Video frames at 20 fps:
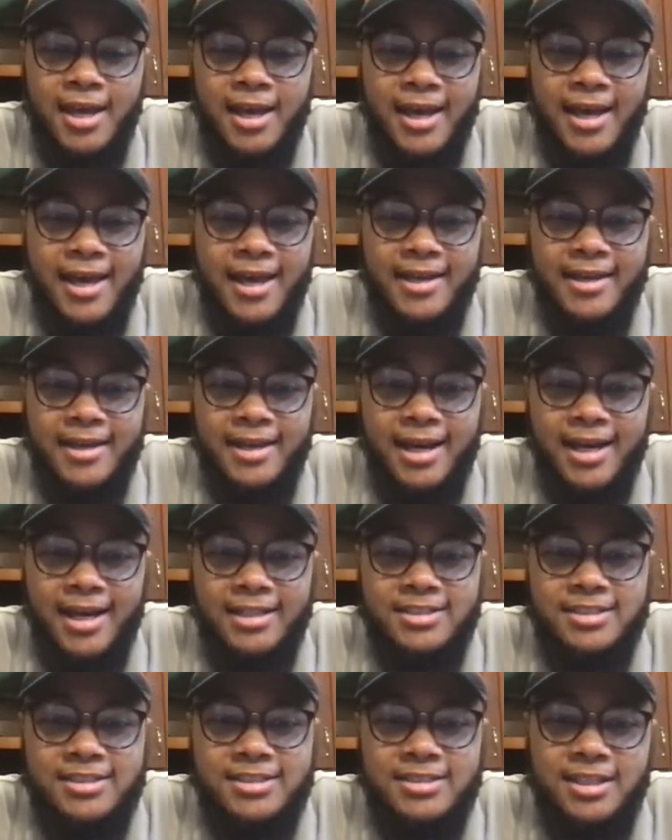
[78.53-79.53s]
and
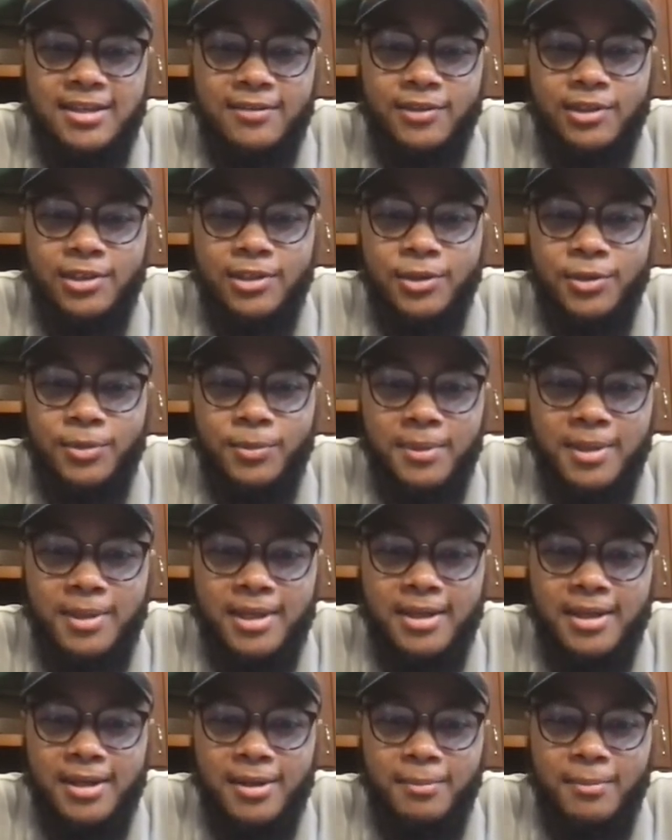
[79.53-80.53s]
just give a little
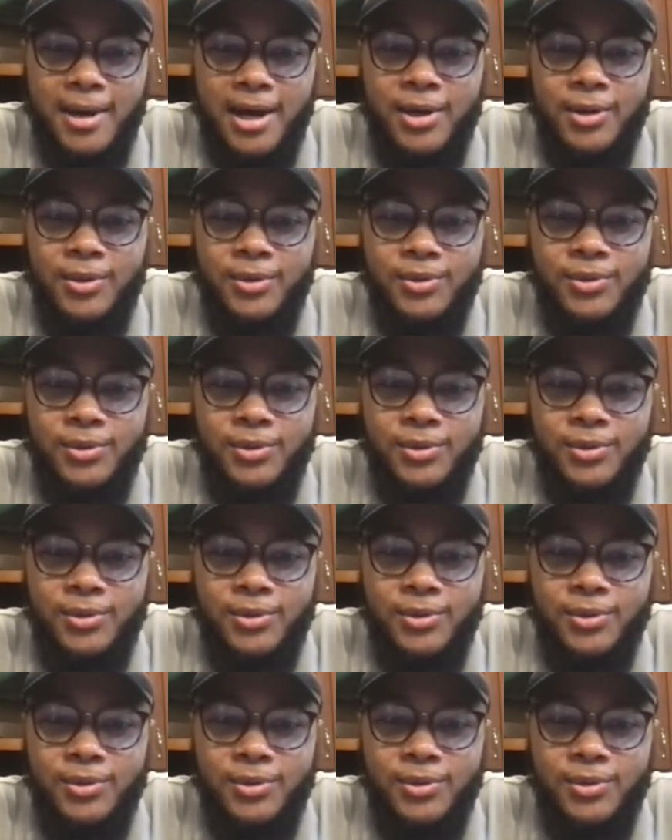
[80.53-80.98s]
bit about